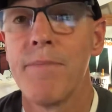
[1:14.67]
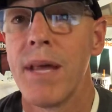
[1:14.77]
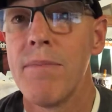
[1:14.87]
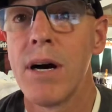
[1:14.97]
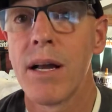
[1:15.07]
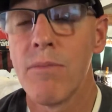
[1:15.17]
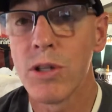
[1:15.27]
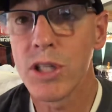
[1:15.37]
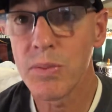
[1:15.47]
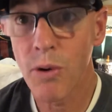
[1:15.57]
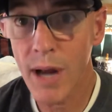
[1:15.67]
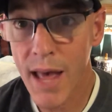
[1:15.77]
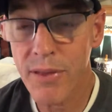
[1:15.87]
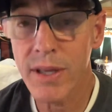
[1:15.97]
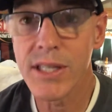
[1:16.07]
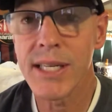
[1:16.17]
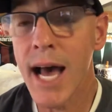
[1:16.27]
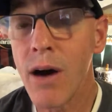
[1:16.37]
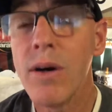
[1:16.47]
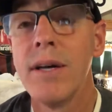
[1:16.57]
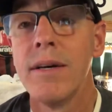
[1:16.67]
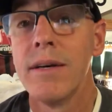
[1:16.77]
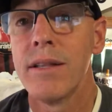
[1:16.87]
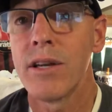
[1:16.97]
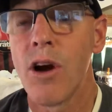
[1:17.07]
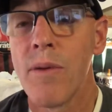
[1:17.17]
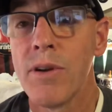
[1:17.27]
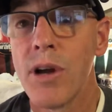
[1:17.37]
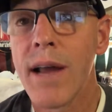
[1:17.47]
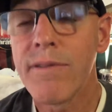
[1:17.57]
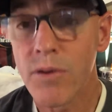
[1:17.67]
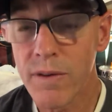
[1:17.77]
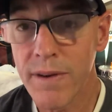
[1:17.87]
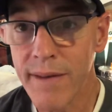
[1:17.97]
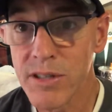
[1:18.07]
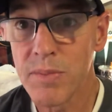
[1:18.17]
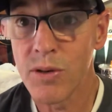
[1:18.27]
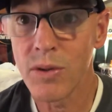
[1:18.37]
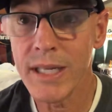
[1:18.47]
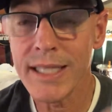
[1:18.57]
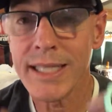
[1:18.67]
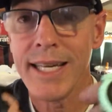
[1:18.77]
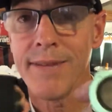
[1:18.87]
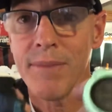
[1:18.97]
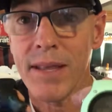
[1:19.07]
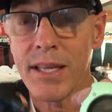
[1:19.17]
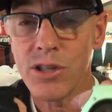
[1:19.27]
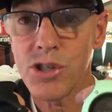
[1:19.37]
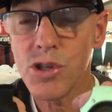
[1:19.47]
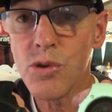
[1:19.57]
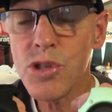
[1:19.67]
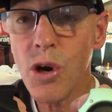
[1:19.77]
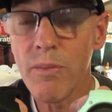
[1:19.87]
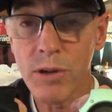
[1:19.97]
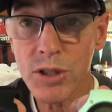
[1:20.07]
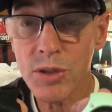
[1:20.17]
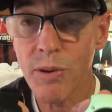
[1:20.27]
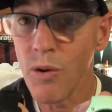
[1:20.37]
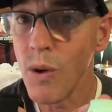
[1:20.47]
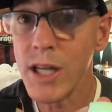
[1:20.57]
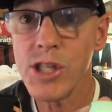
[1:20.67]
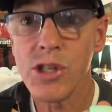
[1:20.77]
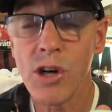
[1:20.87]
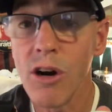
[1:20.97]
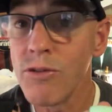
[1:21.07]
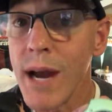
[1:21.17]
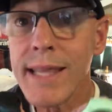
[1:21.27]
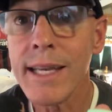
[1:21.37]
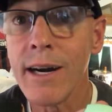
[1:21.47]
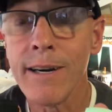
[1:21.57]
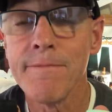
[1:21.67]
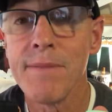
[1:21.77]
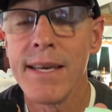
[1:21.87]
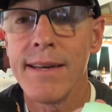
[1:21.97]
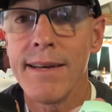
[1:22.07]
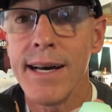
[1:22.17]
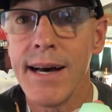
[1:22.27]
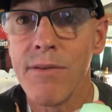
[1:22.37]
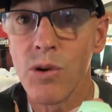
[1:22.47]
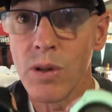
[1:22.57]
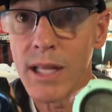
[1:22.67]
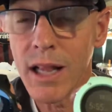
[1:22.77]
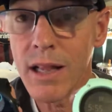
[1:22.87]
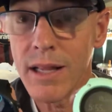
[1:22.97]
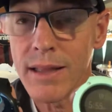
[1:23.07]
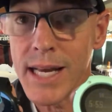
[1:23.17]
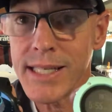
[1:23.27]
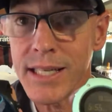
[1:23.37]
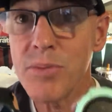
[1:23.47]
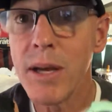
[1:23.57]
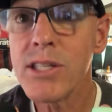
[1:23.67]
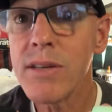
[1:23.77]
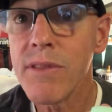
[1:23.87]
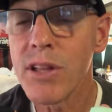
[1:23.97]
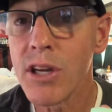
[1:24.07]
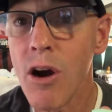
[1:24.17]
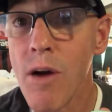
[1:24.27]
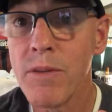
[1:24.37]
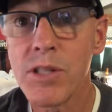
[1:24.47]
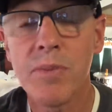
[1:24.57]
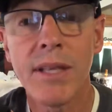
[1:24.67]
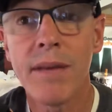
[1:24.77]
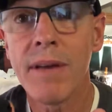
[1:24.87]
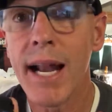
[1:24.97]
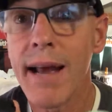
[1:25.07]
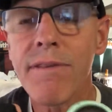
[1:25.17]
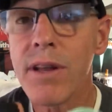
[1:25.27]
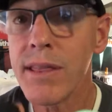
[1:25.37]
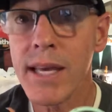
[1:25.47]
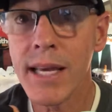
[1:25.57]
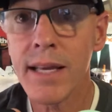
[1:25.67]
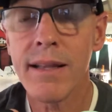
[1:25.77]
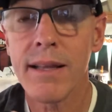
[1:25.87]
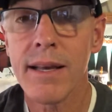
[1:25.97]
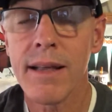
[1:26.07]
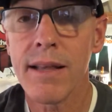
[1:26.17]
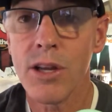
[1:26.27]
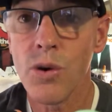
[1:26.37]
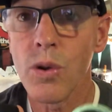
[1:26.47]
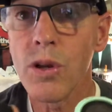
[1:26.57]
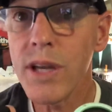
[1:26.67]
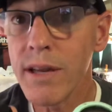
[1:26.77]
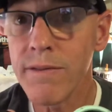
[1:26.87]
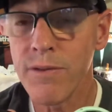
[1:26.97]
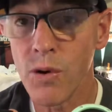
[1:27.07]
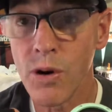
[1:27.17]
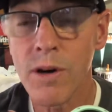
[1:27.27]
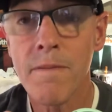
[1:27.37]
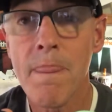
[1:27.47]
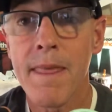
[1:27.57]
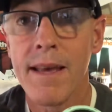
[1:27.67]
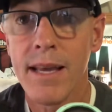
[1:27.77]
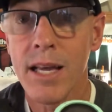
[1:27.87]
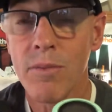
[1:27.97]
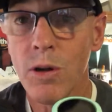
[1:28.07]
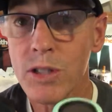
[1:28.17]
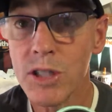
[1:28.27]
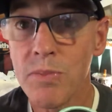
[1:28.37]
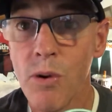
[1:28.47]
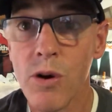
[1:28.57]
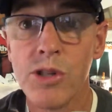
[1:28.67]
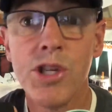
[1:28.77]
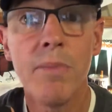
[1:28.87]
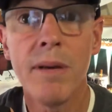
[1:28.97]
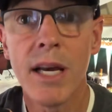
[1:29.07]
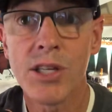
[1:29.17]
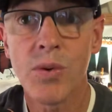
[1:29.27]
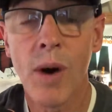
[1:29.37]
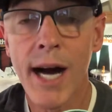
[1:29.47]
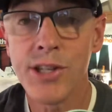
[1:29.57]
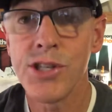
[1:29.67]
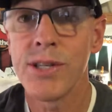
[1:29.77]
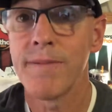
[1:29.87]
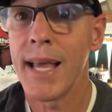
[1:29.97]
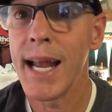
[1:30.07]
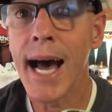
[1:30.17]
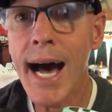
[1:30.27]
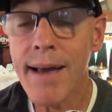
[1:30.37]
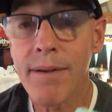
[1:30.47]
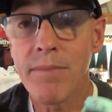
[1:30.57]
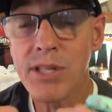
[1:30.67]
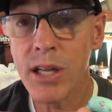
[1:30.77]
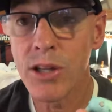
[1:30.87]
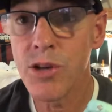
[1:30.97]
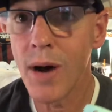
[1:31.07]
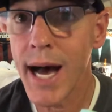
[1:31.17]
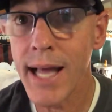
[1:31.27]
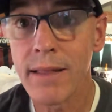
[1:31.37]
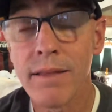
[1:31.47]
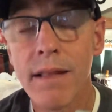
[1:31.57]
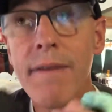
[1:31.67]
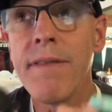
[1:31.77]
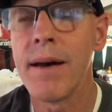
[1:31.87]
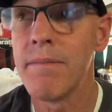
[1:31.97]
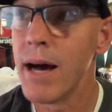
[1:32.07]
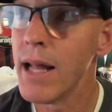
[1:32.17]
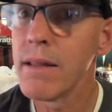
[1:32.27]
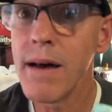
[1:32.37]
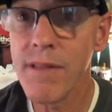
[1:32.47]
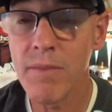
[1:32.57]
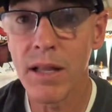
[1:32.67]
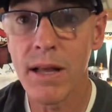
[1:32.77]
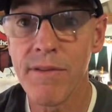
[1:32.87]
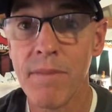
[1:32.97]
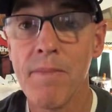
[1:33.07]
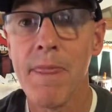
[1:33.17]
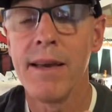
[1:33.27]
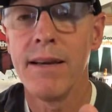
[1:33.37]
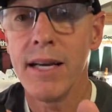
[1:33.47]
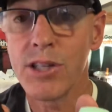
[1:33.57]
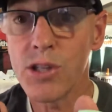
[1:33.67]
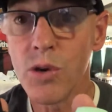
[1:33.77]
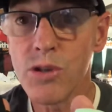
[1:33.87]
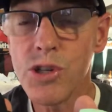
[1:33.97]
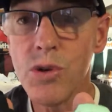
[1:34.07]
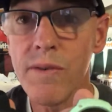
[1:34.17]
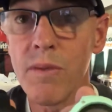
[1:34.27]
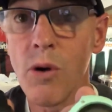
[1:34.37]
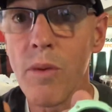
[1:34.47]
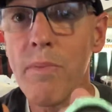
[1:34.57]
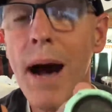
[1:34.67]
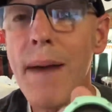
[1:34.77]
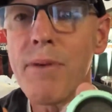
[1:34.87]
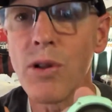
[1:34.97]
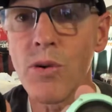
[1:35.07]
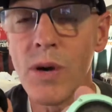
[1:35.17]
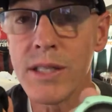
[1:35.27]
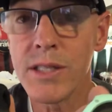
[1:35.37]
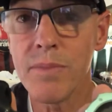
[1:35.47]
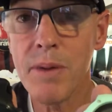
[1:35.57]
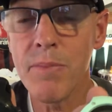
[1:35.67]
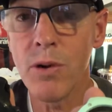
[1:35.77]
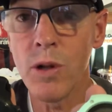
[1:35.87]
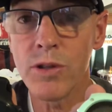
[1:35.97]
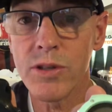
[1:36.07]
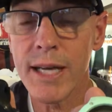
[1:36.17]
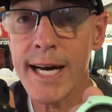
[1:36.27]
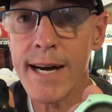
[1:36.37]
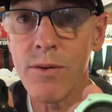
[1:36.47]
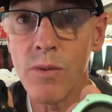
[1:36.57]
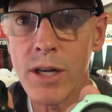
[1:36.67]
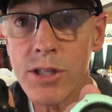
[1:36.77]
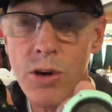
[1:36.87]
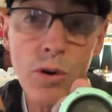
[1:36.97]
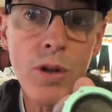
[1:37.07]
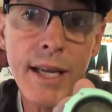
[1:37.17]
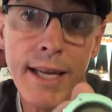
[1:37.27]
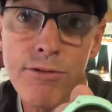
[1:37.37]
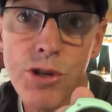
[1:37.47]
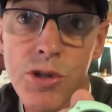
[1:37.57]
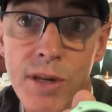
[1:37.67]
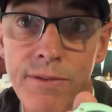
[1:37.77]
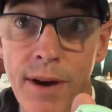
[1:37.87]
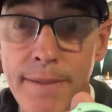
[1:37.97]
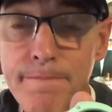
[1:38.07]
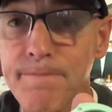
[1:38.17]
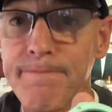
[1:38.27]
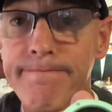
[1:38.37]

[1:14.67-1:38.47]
among multisport athletes. Now, the Garmin 945 has been released. The Suunto multisport watches are right there. They're a little less expensive than the Garmin's, but they've got everything that you're looking for in a multisport GPS watch. And I'm telling you, I love them. I love them. I love them. So two of the more popular ones that people want to or look at choosing from